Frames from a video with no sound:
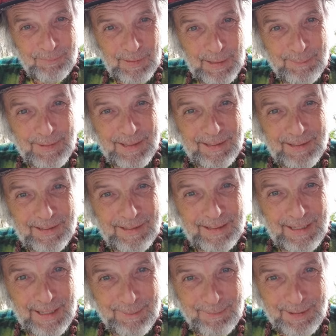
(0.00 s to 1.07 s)
He
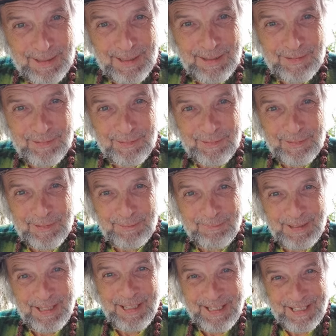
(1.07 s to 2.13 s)
became an angel to
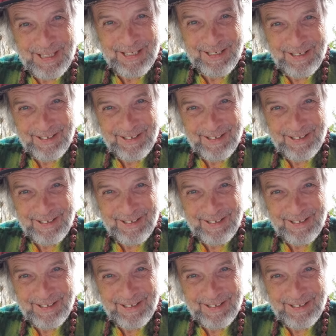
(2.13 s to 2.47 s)
me.